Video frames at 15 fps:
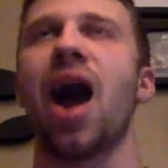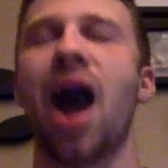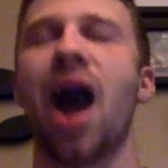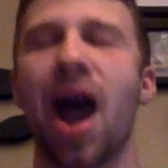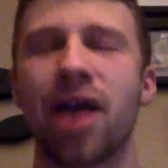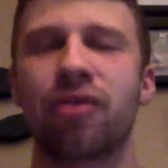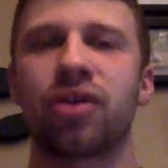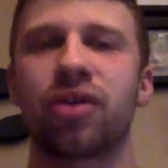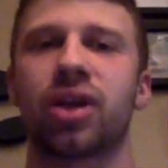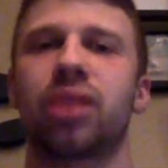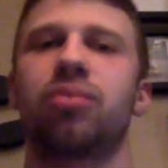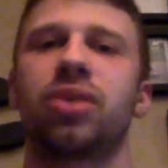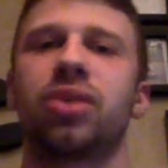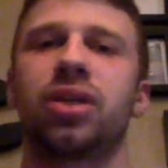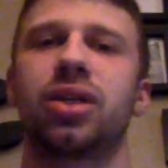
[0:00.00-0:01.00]
I
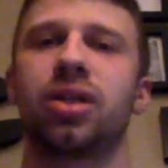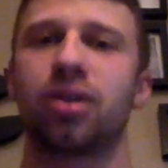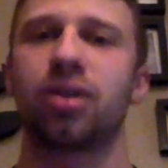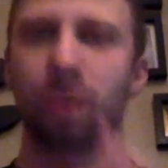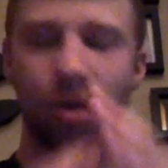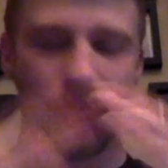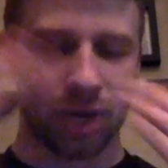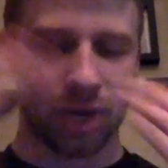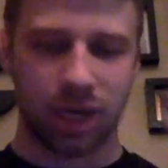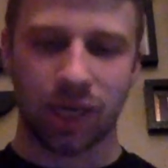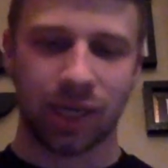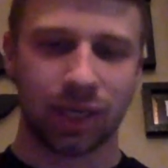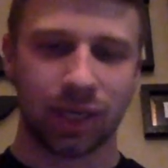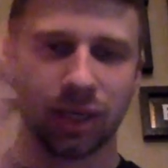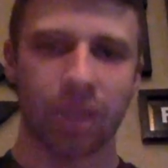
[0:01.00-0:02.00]
recommend it already.
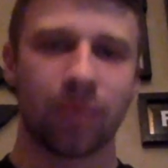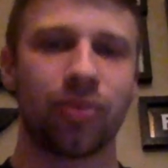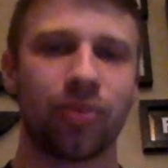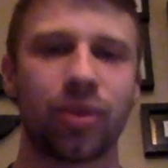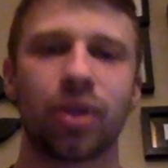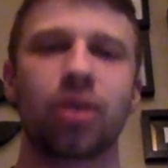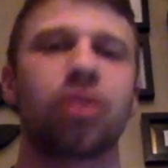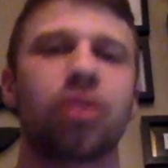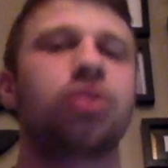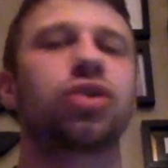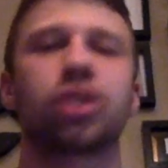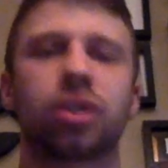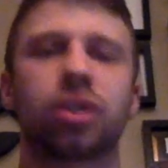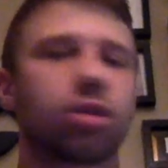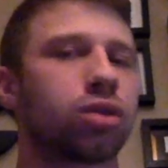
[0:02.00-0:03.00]
Like,
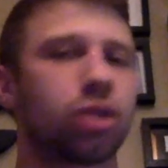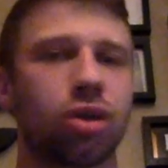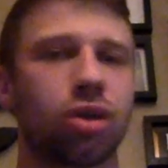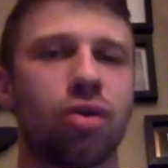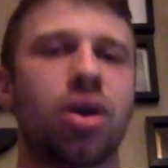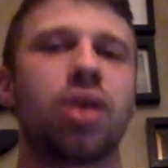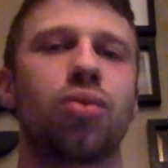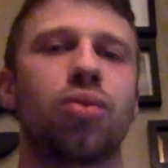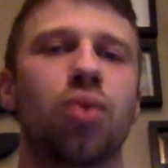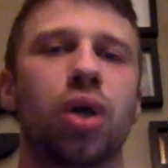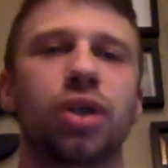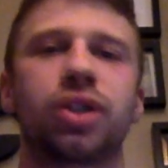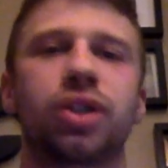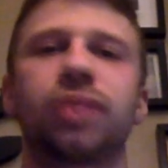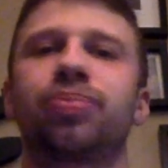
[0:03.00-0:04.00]
just go ahead and
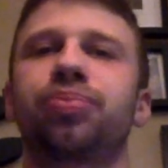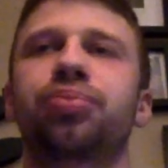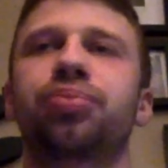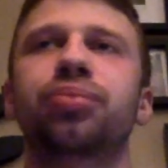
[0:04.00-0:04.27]
watch it.